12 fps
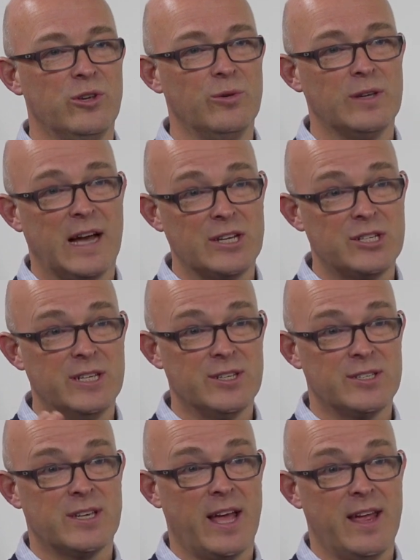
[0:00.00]
you actually
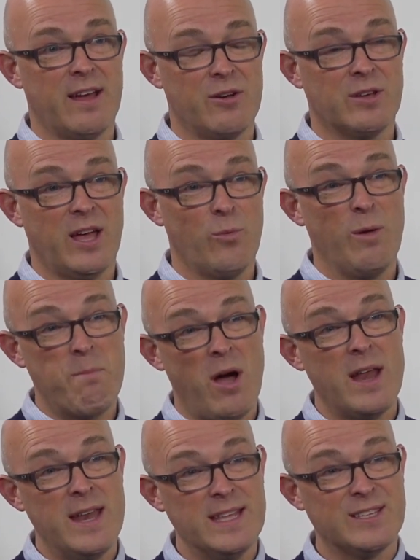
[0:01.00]
just say, okay, we
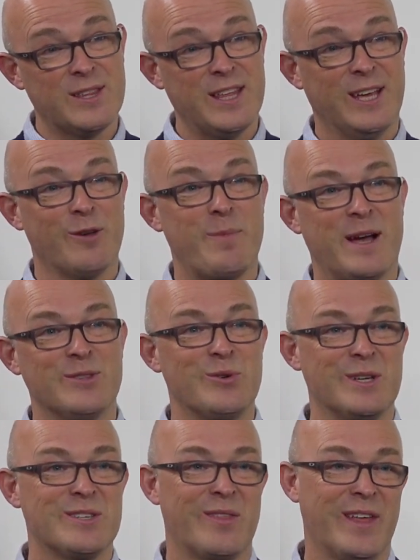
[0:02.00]
might need to think about
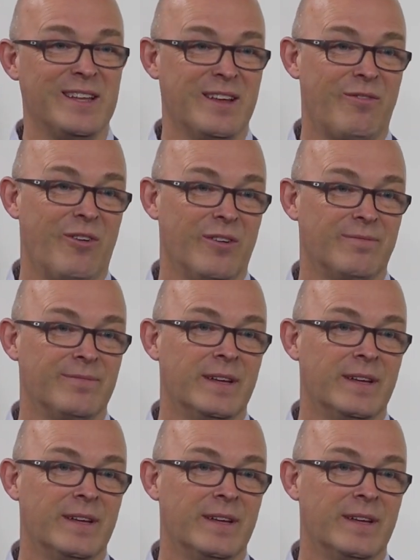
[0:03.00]
doing something different.